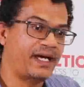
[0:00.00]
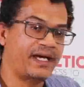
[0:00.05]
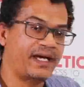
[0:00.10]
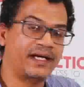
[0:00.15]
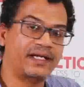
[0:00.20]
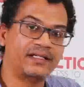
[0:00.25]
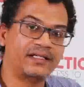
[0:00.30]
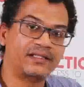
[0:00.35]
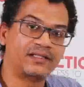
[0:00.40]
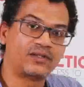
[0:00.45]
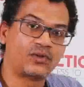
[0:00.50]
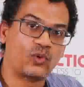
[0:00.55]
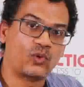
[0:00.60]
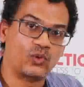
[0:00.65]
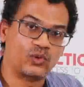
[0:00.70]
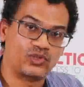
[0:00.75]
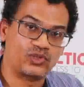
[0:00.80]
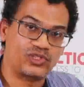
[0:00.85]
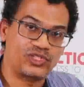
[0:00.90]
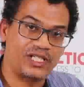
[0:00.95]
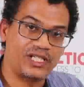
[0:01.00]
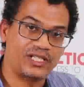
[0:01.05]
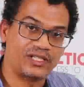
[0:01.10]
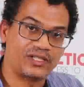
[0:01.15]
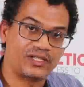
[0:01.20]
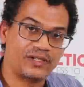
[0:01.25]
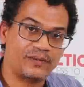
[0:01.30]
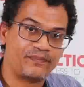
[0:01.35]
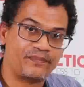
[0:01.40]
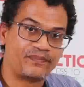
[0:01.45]
and cause
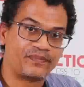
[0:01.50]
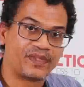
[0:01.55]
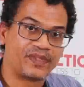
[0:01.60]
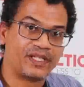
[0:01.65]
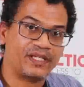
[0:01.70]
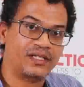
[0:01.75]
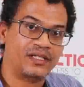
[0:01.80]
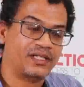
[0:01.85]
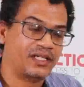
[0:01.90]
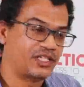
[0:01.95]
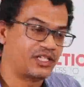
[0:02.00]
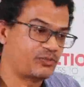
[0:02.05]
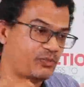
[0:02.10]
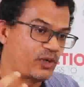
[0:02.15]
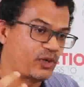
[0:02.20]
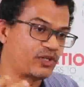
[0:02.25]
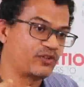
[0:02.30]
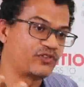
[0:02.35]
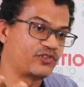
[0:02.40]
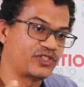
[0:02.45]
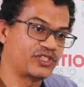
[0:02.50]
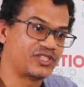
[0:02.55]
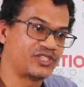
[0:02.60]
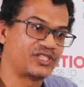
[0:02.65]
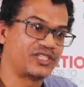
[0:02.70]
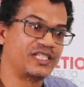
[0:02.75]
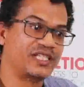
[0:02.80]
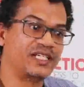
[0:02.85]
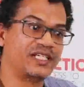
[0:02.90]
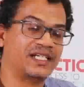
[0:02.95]
death, as part of
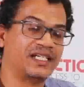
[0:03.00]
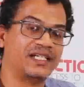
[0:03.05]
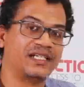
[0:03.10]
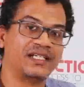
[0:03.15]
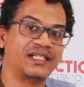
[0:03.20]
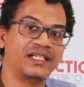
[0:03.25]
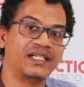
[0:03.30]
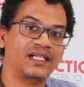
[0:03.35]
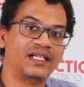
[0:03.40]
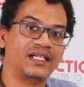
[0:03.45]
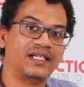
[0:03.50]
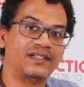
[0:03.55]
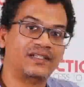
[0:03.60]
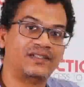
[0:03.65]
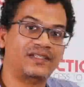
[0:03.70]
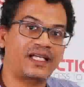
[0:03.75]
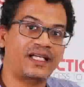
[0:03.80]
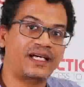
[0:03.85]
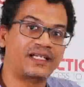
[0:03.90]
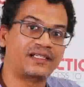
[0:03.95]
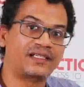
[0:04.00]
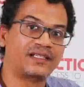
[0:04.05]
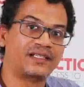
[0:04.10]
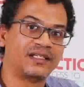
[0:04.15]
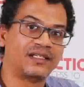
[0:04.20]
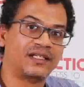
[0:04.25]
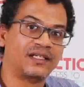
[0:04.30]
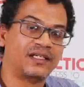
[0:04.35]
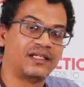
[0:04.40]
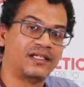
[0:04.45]
this thinking
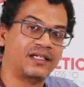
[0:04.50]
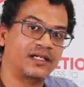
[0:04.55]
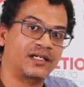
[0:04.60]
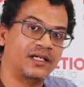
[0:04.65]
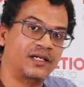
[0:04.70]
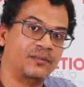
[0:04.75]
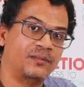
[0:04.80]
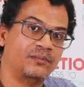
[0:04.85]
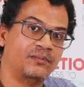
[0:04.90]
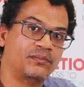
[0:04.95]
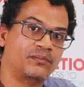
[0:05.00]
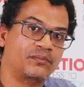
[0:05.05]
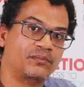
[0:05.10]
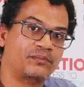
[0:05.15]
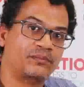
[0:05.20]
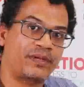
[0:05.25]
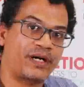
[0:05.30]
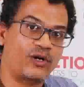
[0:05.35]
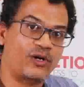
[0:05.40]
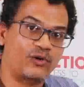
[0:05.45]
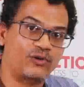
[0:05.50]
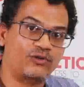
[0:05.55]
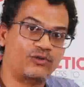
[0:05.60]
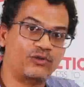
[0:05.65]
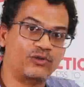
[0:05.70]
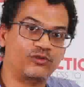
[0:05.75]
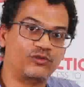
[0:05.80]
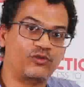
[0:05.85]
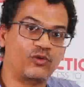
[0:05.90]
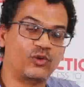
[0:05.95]
that
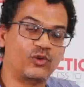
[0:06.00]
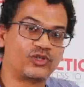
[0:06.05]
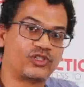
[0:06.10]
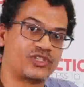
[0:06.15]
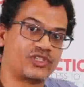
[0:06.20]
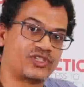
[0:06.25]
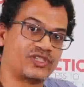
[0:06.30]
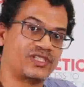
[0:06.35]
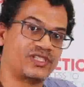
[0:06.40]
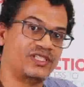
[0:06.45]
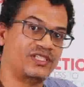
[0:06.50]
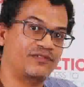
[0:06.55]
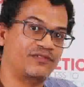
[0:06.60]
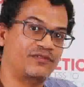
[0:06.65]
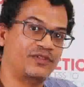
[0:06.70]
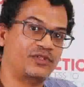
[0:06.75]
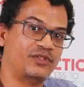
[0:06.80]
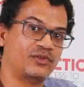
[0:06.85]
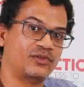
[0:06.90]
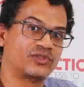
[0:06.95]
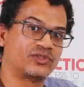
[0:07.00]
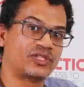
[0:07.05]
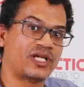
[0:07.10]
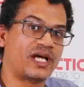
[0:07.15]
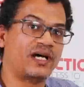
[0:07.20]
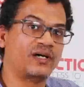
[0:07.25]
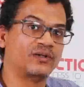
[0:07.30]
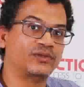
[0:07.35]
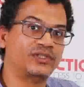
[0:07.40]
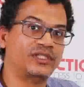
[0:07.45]
powerful forces and individuals
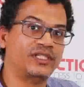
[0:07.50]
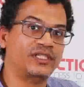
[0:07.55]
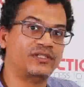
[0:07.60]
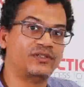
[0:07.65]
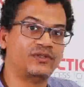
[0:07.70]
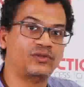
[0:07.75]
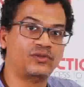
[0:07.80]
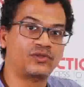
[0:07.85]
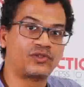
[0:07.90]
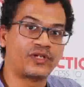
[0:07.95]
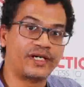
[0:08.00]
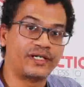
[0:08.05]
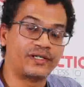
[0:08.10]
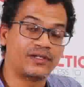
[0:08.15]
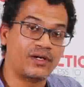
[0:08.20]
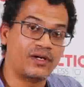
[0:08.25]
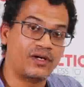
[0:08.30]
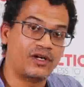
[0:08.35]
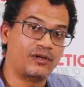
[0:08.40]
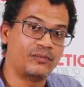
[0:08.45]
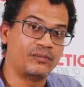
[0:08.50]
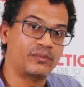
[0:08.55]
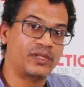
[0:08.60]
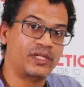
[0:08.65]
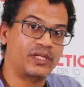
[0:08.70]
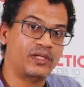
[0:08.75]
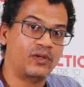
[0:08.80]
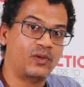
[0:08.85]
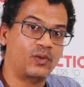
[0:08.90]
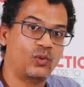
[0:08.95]
are out there to try and
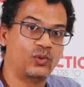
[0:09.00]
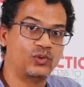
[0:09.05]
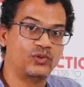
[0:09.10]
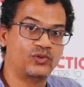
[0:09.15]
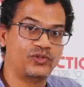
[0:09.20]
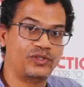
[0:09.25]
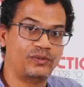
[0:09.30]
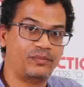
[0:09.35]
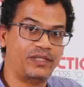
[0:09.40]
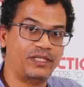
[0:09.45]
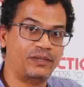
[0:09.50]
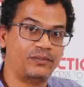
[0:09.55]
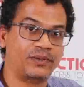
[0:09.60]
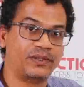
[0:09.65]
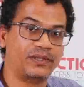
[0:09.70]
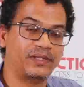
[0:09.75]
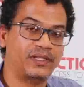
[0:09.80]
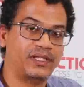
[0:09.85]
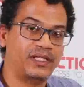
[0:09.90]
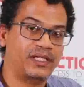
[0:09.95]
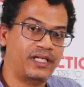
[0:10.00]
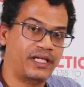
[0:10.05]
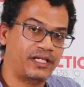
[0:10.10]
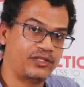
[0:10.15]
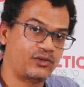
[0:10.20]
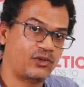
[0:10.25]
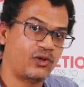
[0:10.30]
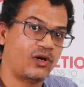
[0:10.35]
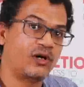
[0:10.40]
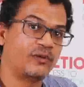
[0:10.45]
harm ordinary people
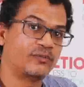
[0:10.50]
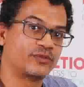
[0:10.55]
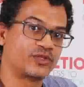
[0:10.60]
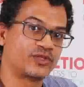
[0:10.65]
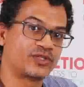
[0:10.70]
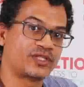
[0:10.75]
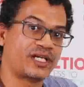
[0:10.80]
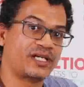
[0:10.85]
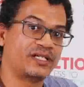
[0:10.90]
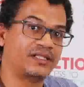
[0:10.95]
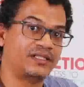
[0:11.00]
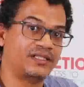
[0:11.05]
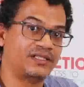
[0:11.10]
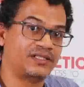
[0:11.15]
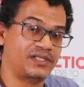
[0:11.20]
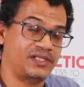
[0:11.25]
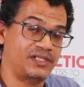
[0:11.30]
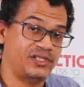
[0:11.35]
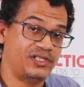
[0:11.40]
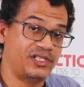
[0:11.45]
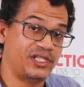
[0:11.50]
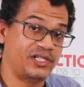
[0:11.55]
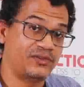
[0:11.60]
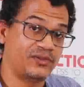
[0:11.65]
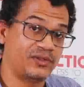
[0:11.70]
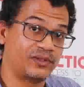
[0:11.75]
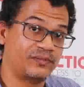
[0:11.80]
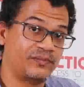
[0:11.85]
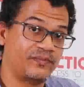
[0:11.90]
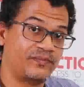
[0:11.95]
and to harm societies in
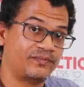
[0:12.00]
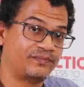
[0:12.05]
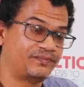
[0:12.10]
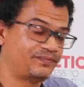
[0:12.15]
general.